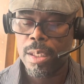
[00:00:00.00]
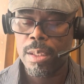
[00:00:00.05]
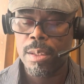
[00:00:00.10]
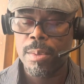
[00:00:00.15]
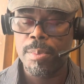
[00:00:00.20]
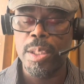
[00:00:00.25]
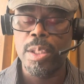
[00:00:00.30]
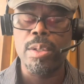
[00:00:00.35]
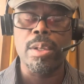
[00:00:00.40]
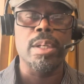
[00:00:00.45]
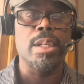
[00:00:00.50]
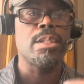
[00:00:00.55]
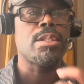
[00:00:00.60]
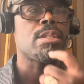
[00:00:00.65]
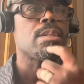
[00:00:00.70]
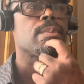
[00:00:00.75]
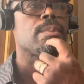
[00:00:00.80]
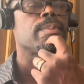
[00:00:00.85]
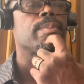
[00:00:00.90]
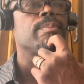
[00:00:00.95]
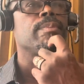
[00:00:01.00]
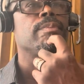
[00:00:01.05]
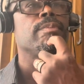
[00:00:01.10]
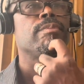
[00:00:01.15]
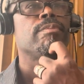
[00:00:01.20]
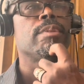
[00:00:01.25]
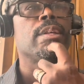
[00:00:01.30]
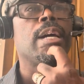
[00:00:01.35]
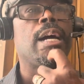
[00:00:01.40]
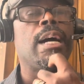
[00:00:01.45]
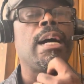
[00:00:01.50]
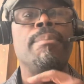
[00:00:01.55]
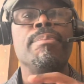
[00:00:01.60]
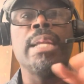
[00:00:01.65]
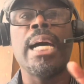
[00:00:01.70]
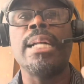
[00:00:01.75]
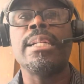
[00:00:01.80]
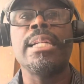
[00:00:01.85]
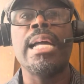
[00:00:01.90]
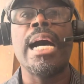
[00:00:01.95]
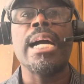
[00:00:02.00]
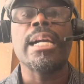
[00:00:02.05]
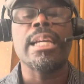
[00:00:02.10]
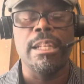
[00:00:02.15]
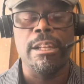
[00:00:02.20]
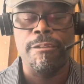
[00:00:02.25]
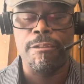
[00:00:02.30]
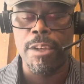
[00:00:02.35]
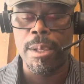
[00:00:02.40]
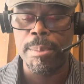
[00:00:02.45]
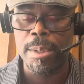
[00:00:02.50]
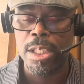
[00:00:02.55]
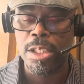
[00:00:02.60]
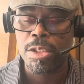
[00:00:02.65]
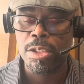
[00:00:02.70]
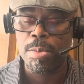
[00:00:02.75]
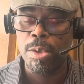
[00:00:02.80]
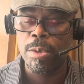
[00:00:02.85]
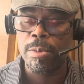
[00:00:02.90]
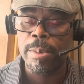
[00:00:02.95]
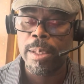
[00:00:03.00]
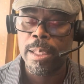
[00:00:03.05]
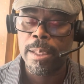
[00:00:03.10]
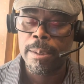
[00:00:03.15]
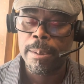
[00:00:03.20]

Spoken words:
because I'm not knocking the feminist movement.